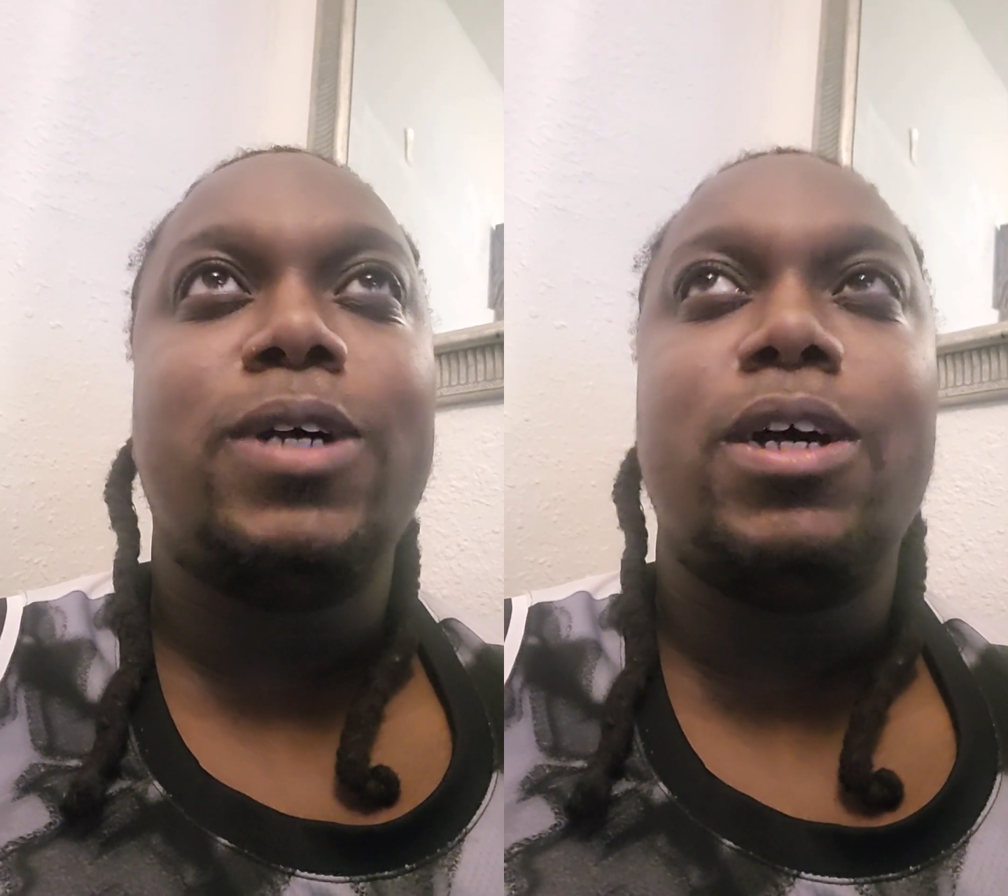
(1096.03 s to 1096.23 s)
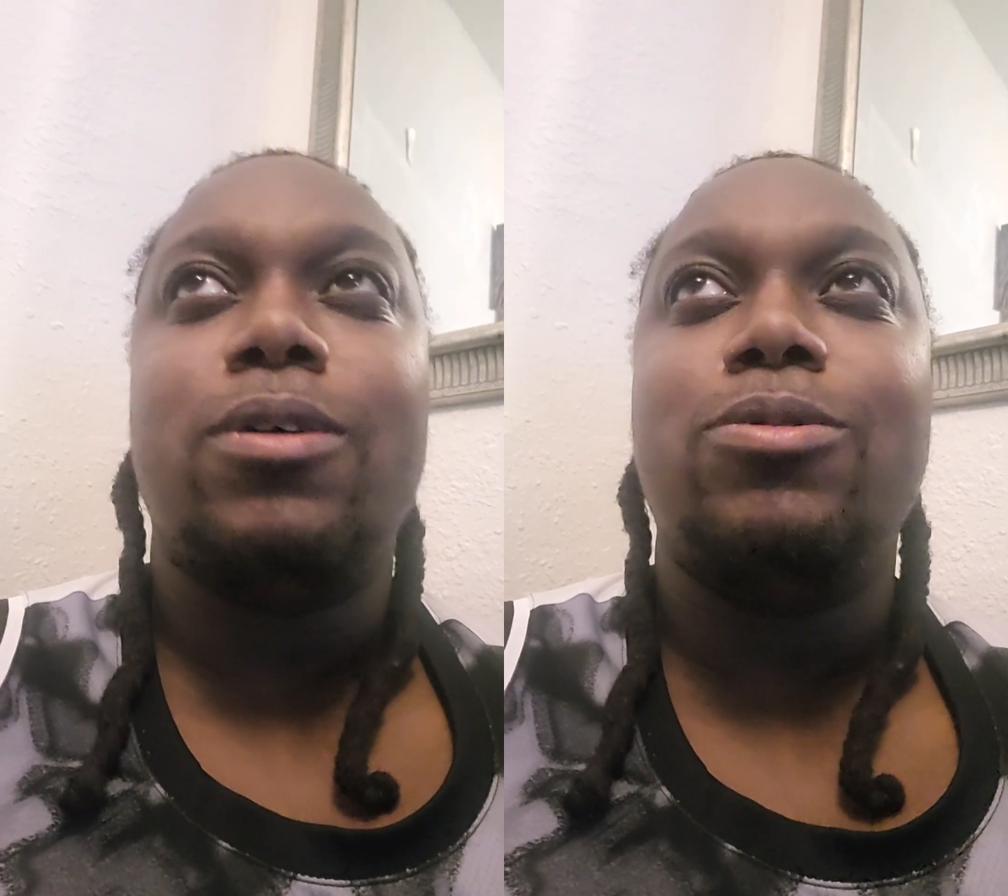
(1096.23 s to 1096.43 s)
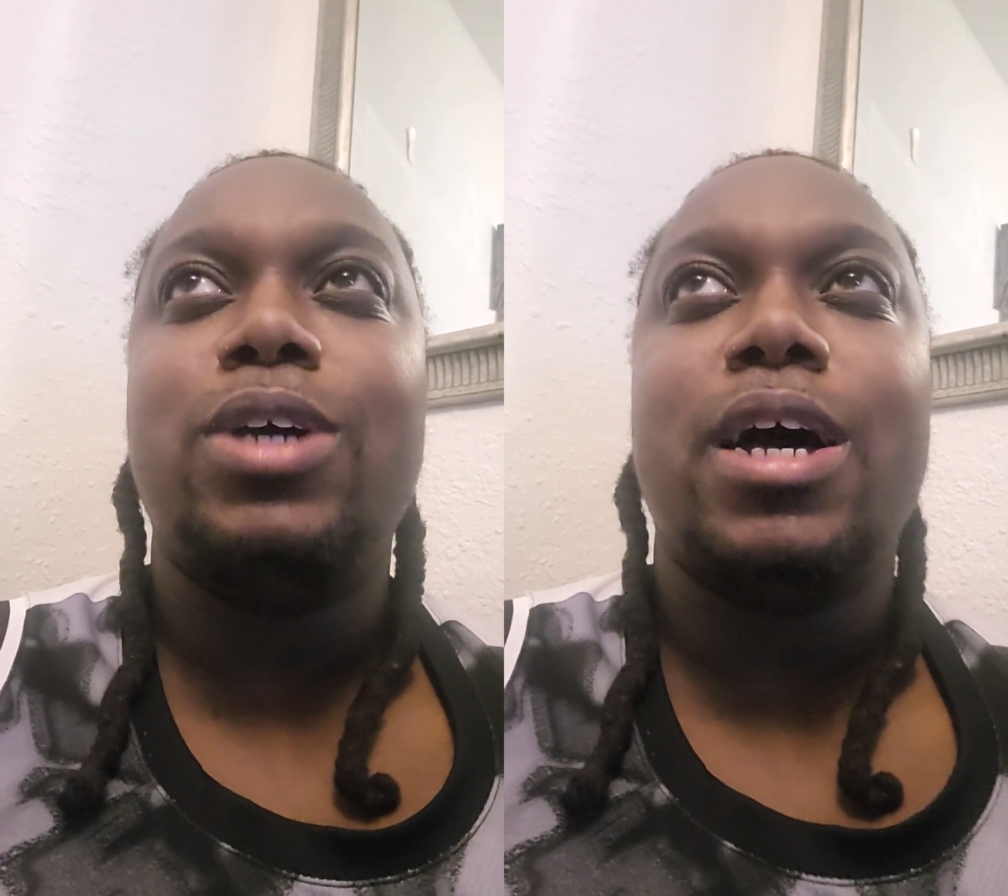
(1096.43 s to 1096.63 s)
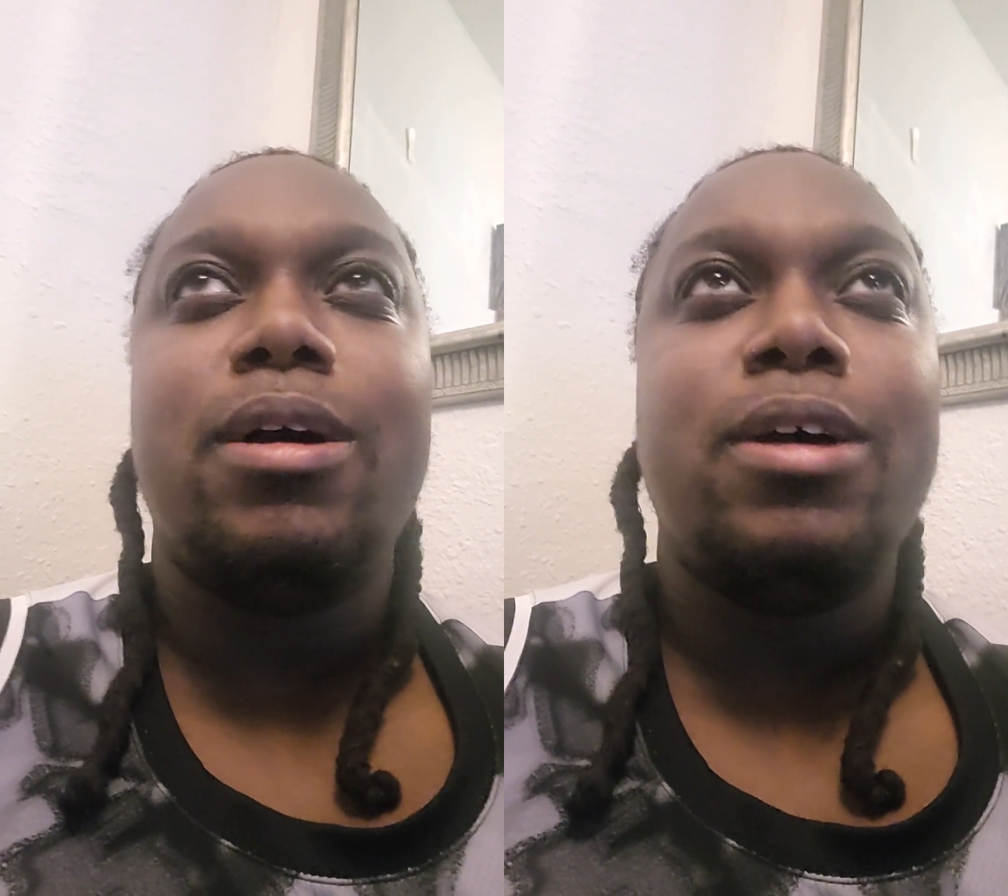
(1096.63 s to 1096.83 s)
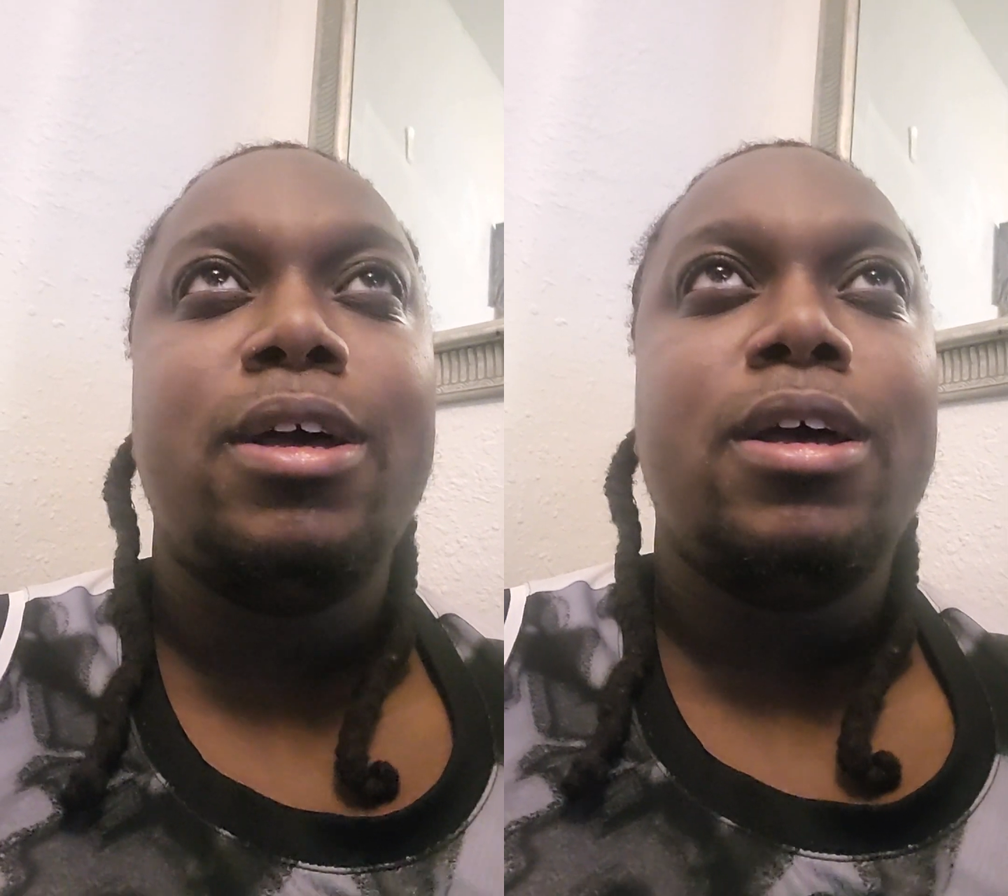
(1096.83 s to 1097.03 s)
Hell, you
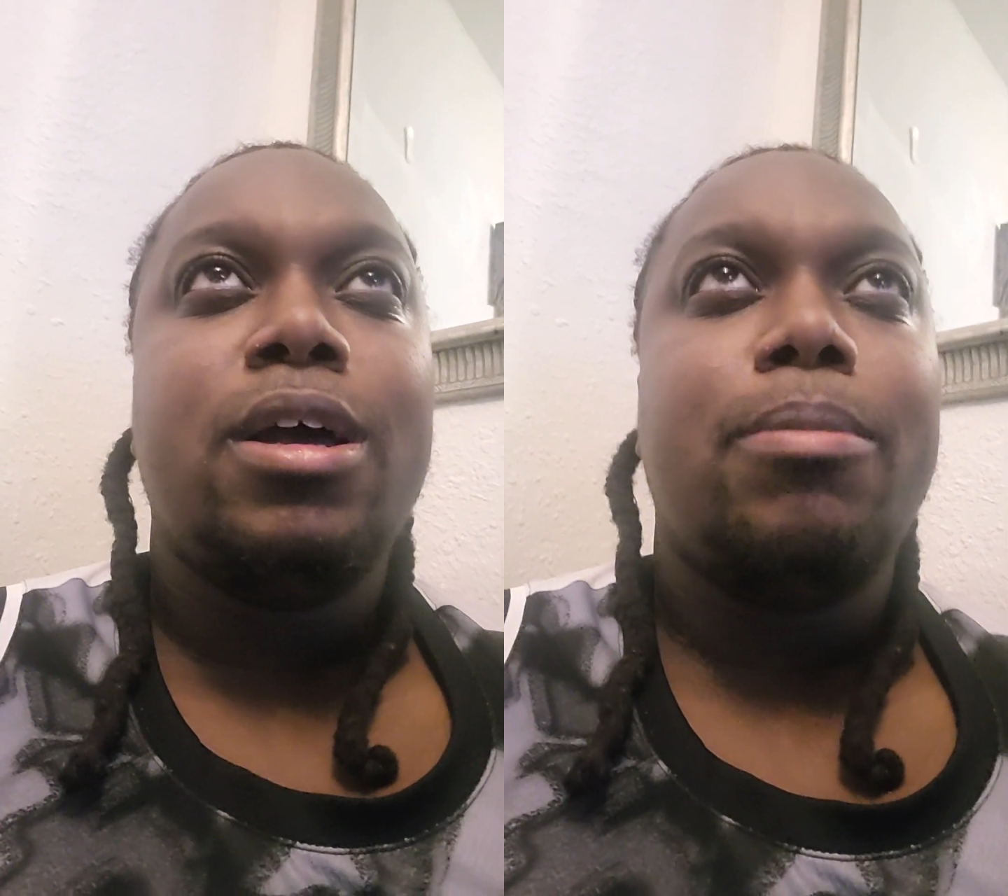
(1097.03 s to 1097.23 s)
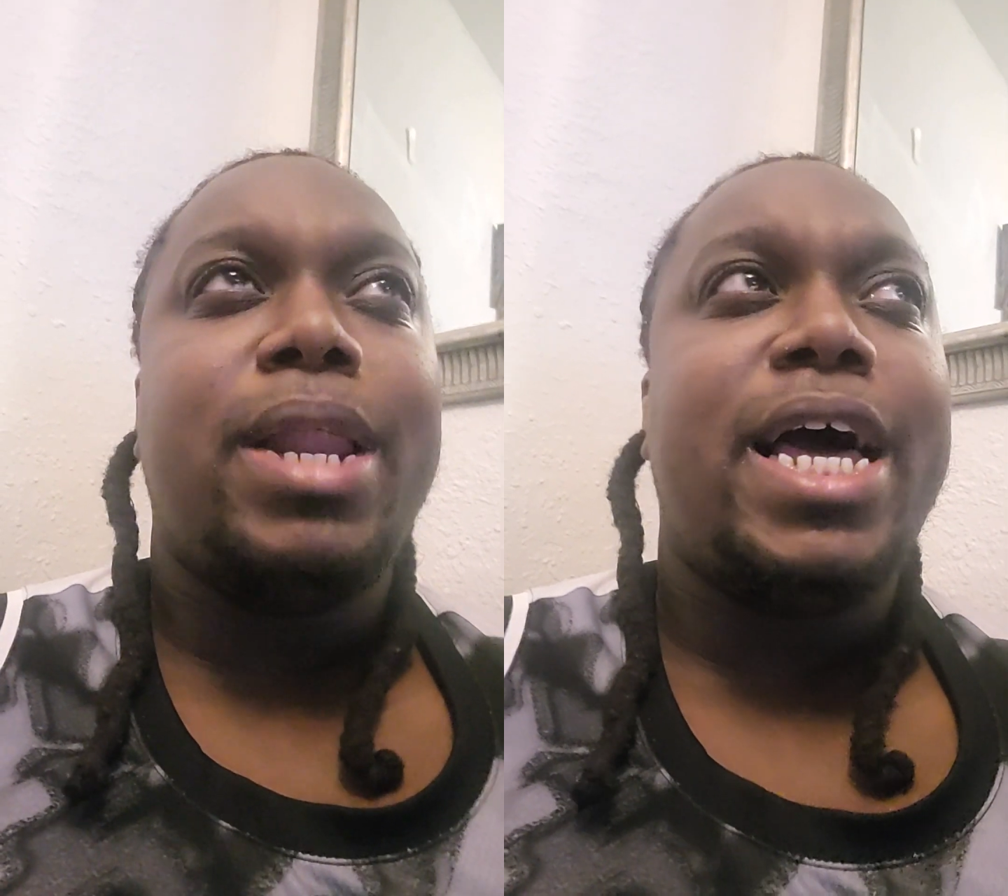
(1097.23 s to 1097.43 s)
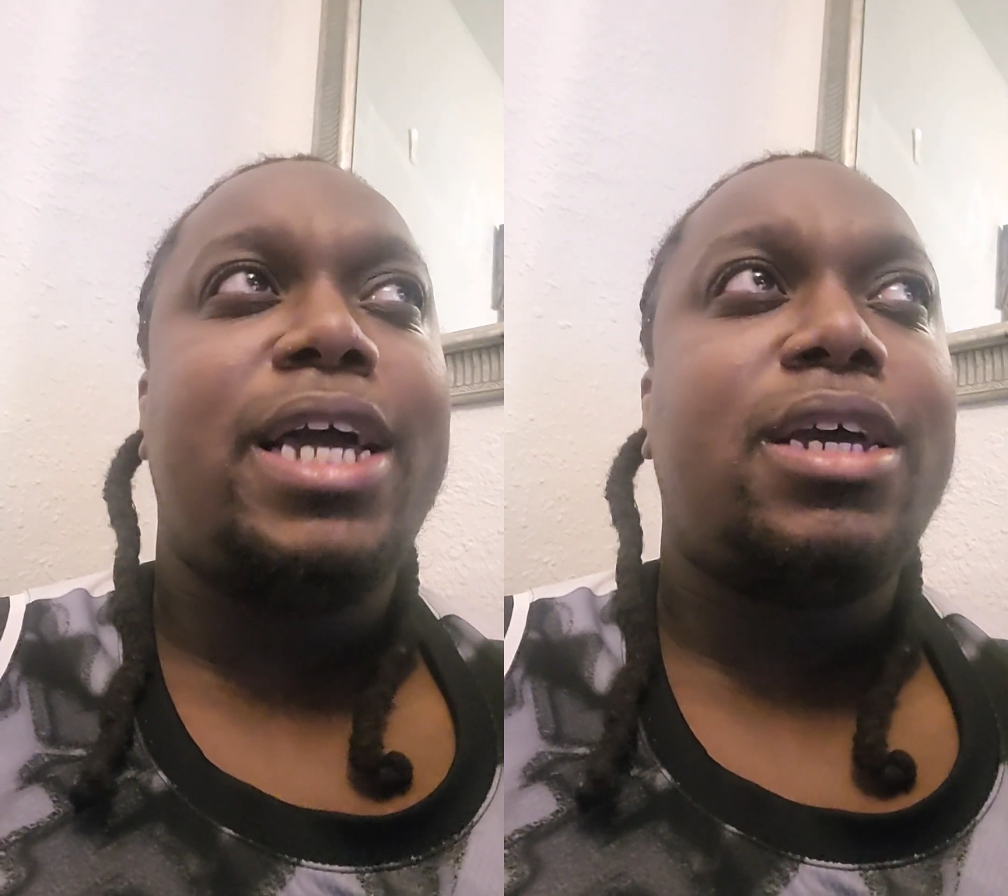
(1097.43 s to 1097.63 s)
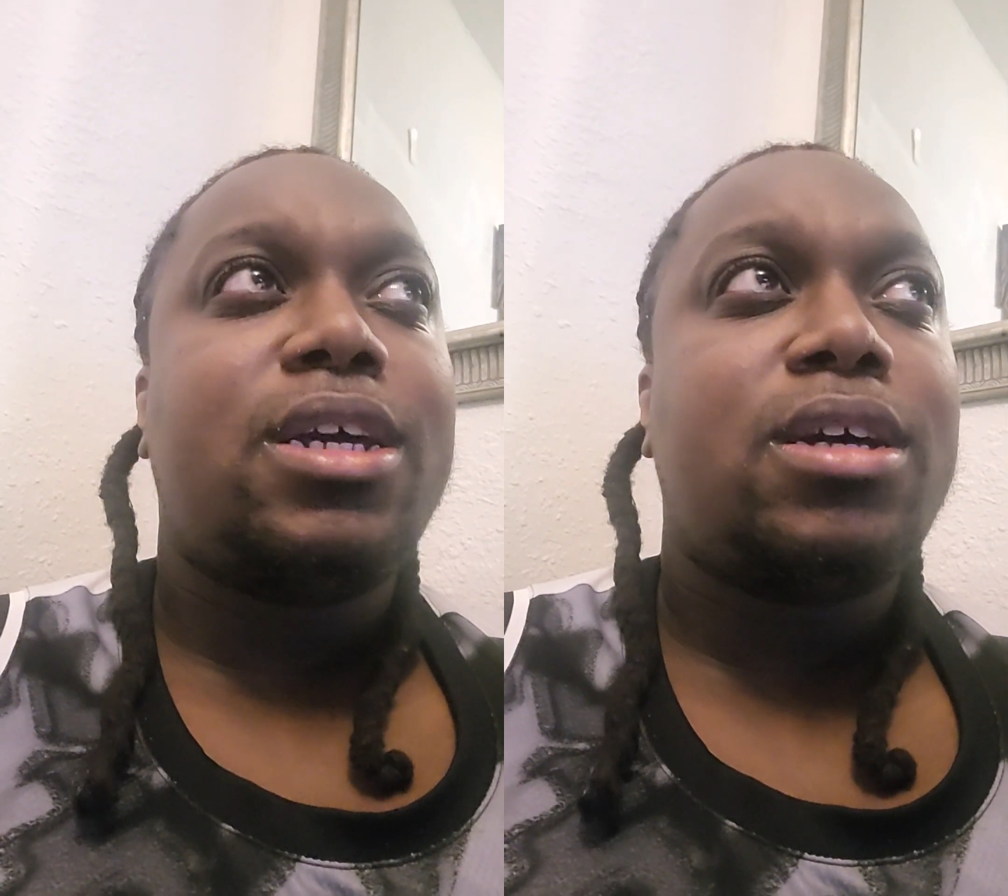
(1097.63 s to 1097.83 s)
got black